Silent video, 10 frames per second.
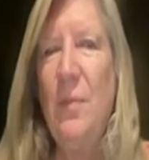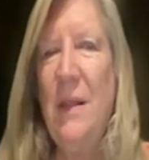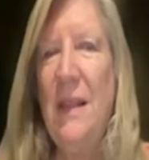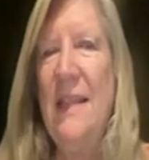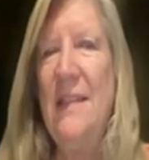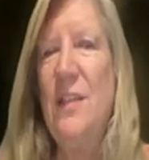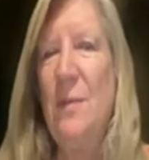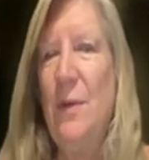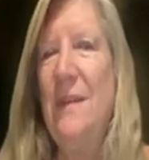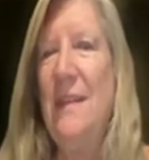a place to
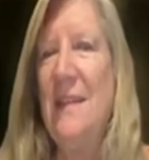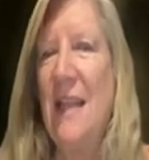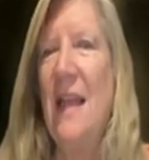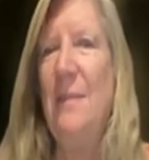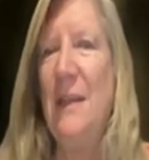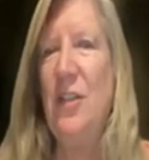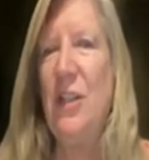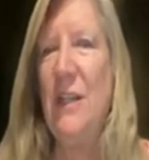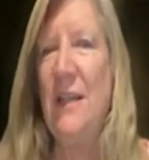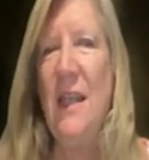put this
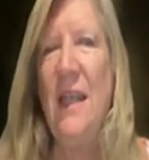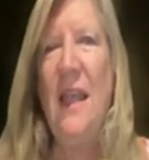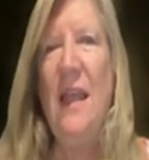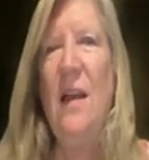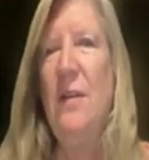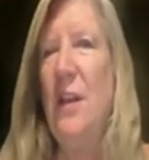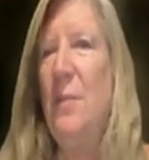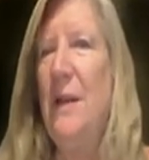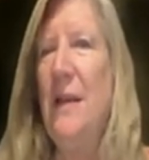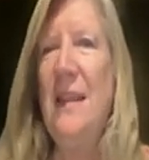IPG. Or you could
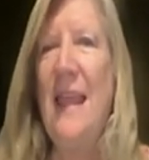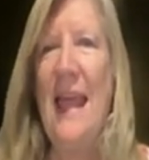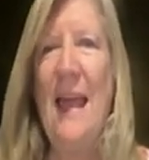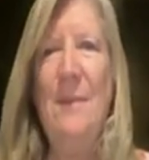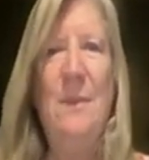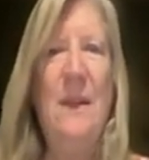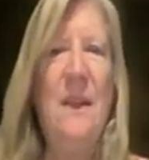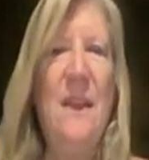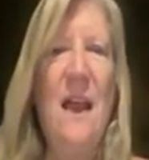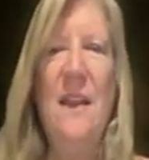put it in the abdomen, the
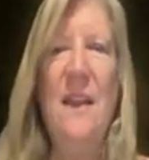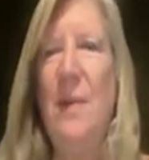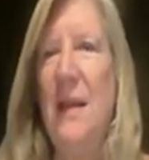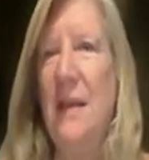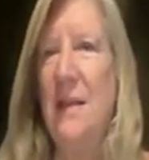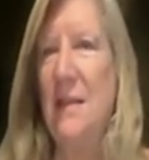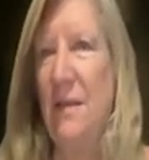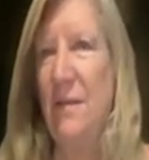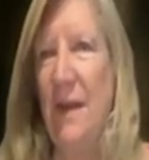thigh, the buttocks, the